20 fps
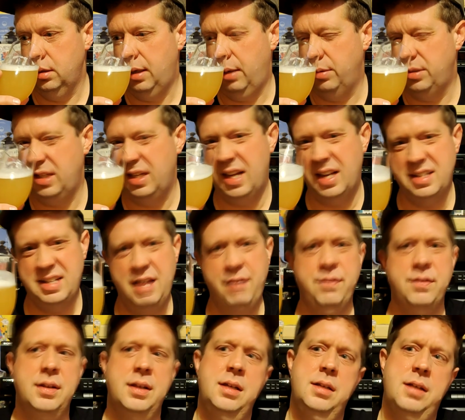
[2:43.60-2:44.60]
I would say, yeah,
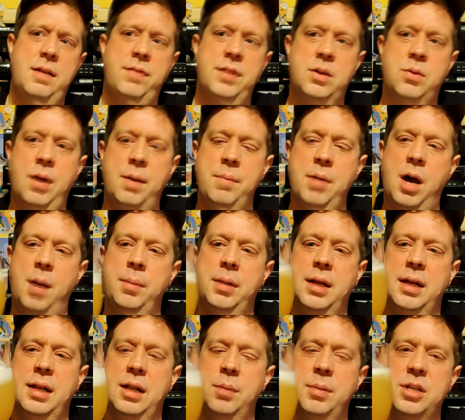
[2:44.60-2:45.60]
definitely quite
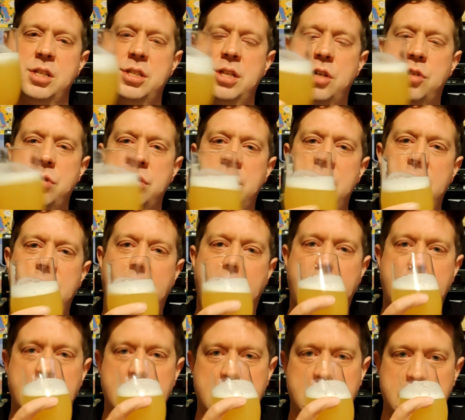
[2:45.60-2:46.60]
marmalade, a little bit of citrus in
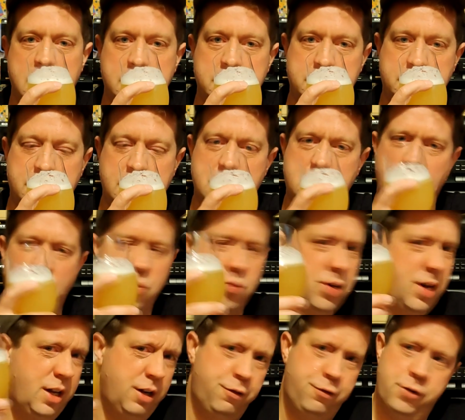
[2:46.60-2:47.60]
there. It's got
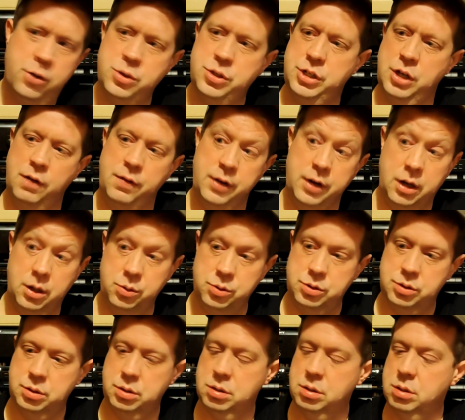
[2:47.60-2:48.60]
really fruity on the
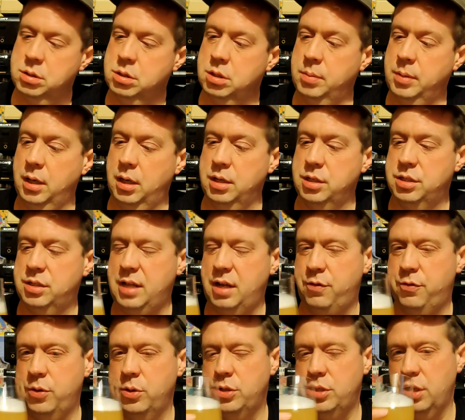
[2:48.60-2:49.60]
nose, to be honest.
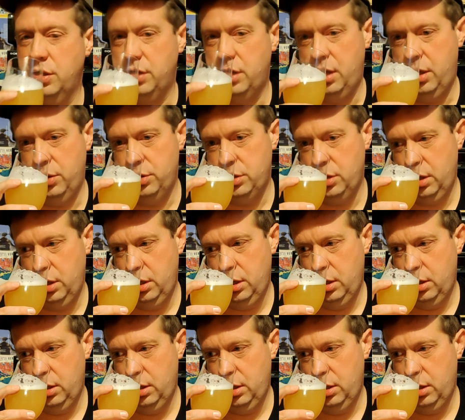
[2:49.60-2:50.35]
Dead fruity on the nose.